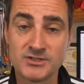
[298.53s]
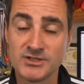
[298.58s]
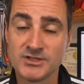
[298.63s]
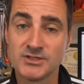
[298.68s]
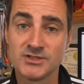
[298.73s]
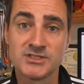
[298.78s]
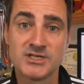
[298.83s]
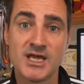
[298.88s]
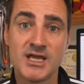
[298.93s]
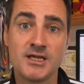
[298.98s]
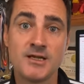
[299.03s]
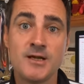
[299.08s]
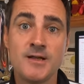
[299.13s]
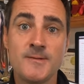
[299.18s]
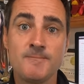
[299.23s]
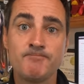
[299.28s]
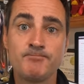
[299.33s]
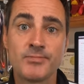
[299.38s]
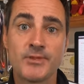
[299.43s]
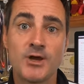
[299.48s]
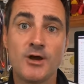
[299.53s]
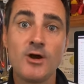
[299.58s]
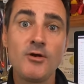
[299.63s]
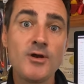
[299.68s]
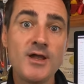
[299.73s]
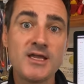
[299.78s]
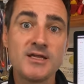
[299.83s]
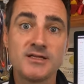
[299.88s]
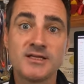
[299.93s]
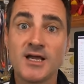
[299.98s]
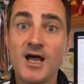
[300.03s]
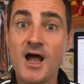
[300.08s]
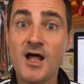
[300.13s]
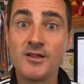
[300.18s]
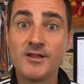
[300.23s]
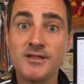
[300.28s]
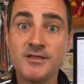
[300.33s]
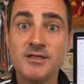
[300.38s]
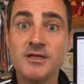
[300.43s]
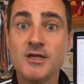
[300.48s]
So you'll say, all right,
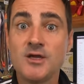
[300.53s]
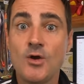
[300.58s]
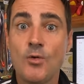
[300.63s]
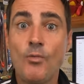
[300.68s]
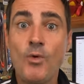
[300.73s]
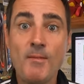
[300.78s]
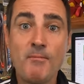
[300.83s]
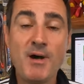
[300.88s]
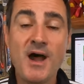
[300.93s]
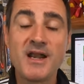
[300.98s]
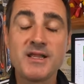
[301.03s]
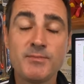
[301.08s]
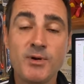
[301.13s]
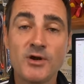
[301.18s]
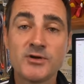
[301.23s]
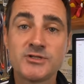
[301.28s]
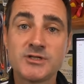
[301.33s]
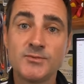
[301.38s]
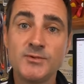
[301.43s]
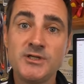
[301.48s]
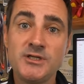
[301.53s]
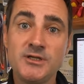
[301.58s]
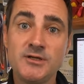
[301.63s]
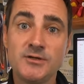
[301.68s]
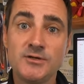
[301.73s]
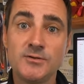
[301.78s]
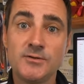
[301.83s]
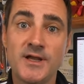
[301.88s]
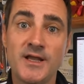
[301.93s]
Colin, what body part should we do?